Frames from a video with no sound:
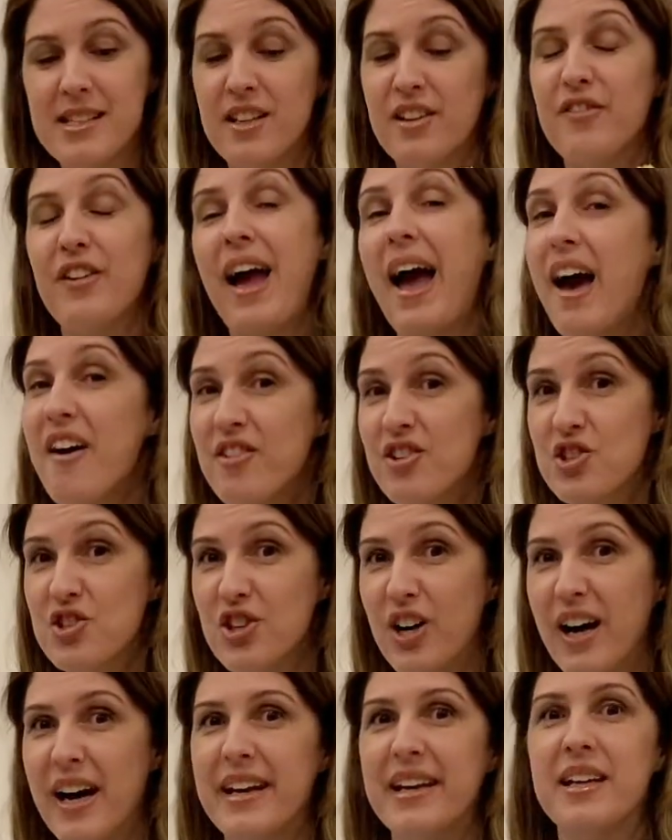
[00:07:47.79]
and if you haven't
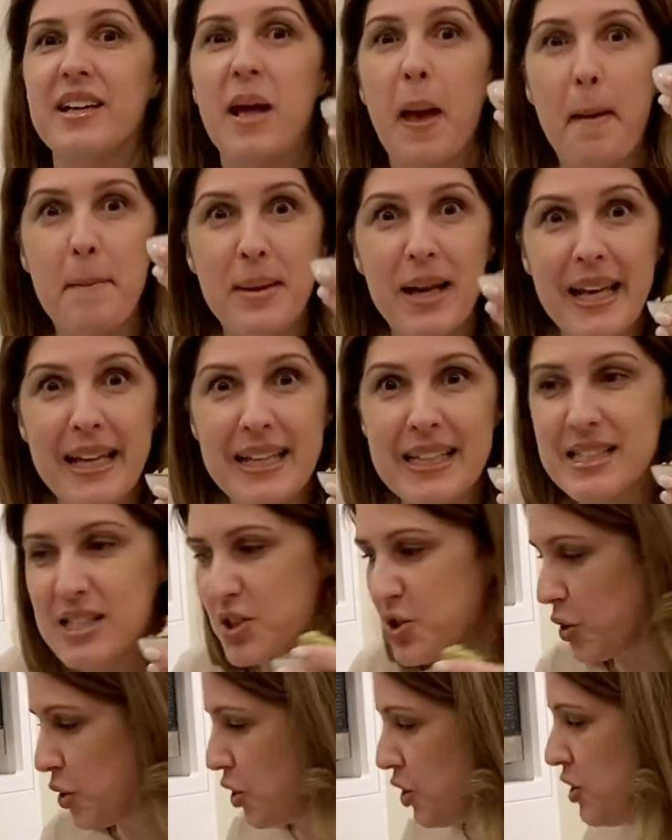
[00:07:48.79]
tried it, please
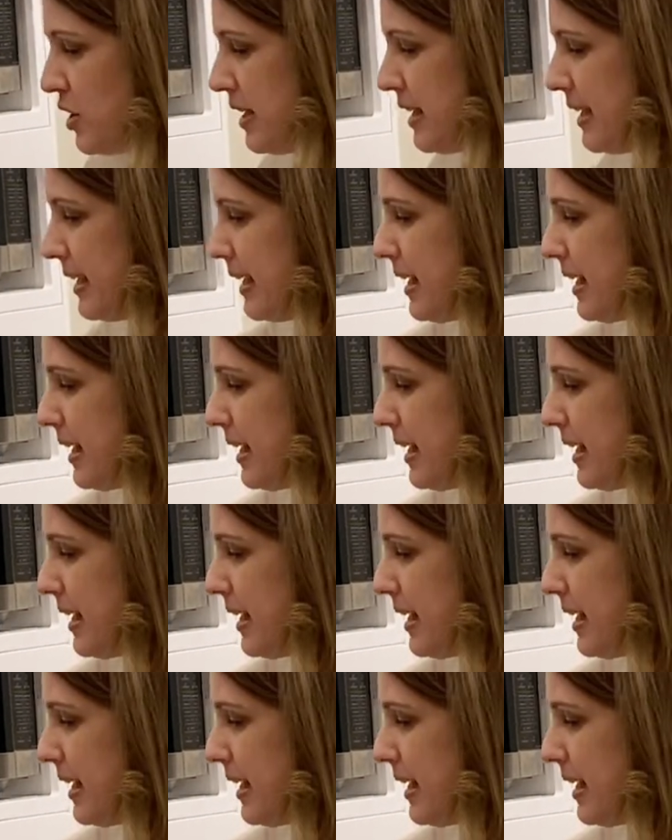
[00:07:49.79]
do.